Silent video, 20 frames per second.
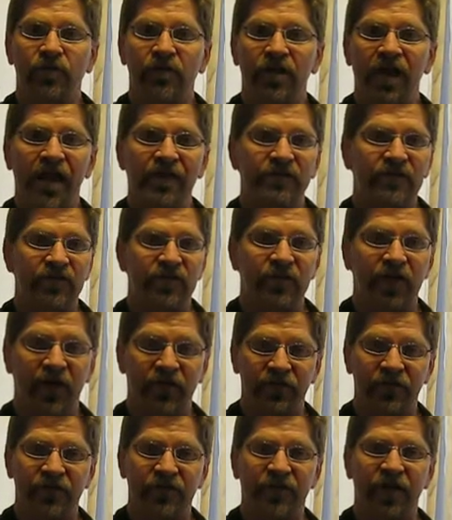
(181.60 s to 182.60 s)
class
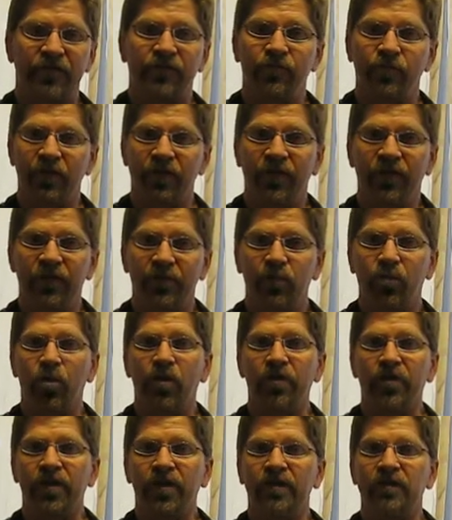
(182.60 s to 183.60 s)
discussions. That's really the
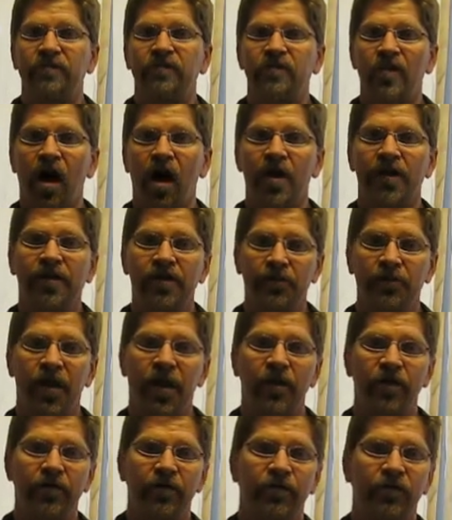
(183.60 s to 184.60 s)
important thing, is talking
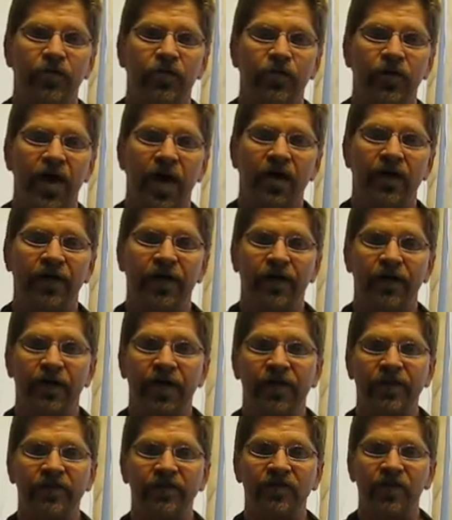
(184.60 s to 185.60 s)
about the Realia
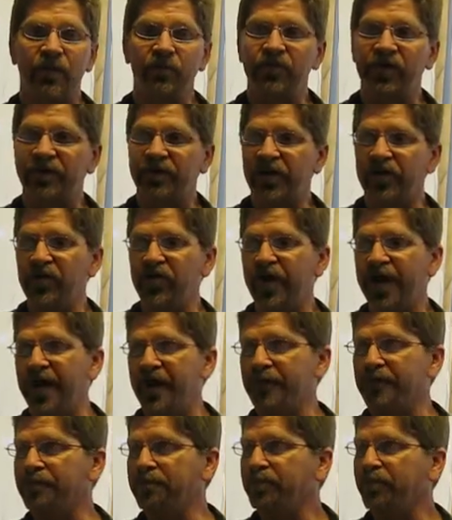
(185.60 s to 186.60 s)
and the subject that you
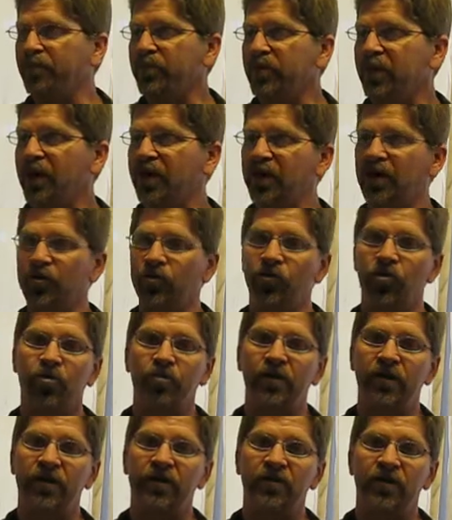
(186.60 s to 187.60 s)
have.
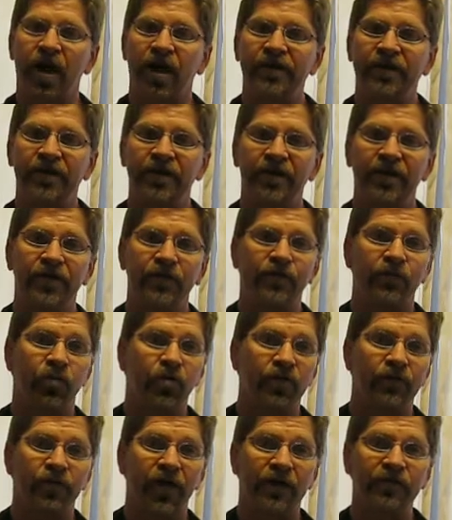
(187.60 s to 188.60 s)
Grouping ideally 4
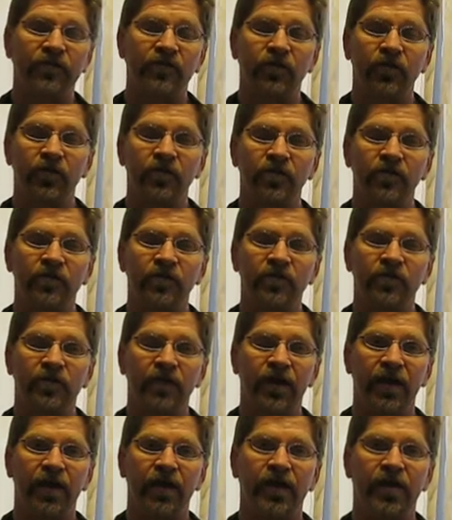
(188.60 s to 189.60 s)
to 5 students
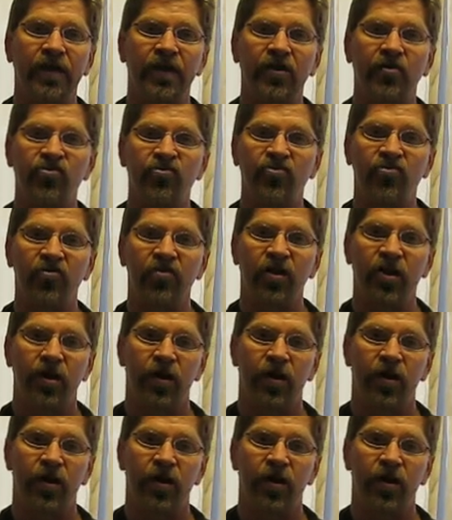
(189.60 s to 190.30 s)
in each